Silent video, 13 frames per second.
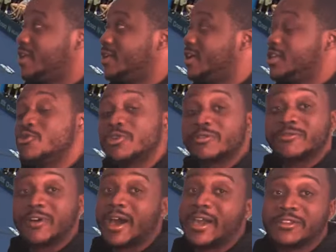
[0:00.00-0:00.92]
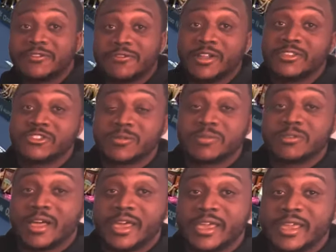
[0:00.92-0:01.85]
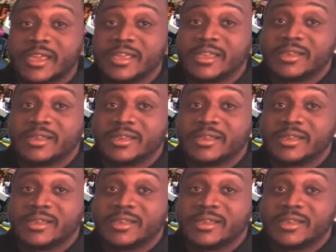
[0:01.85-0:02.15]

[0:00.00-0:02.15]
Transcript: like you can find fun to play